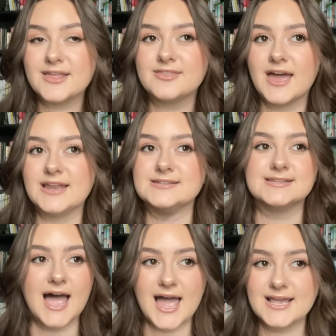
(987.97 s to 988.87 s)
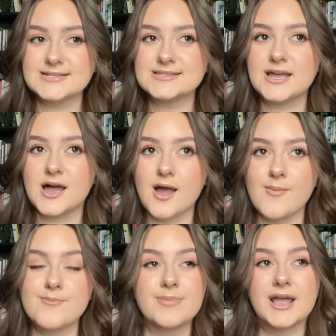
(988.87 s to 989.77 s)
that dies
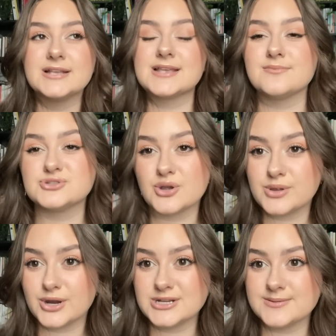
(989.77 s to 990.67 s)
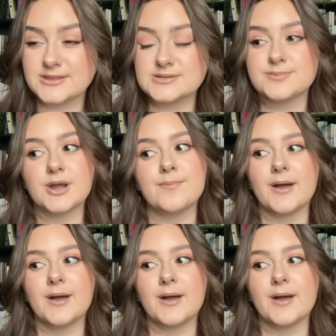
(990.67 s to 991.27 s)
because I'm so curious about this book.